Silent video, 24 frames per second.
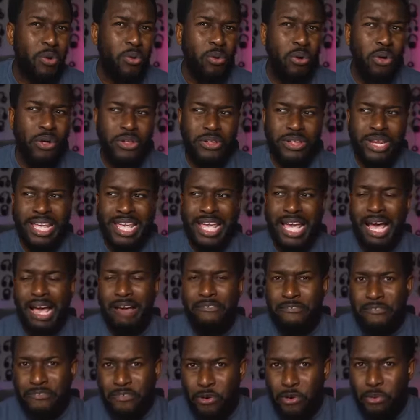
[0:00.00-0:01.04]
quality,
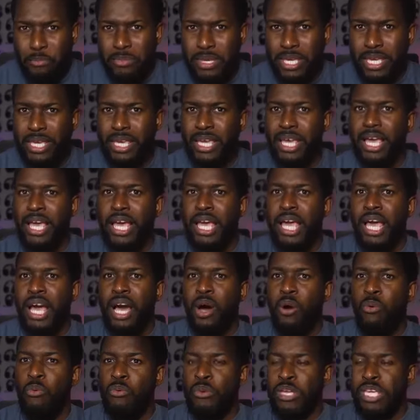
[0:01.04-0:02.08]
for me,
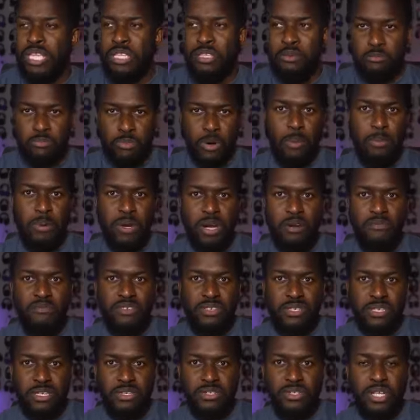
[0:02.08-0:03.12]
in a proper
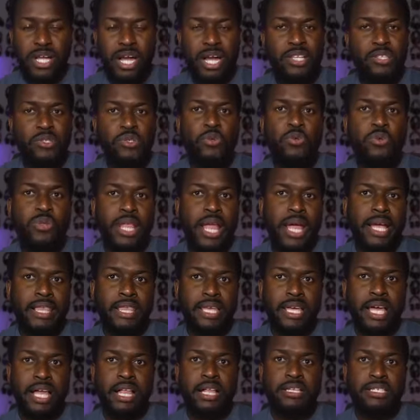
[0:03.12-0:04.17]
conversation, I do like the
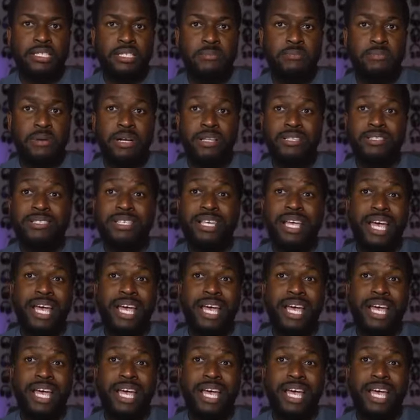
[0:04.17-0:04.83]
Galaxy Buds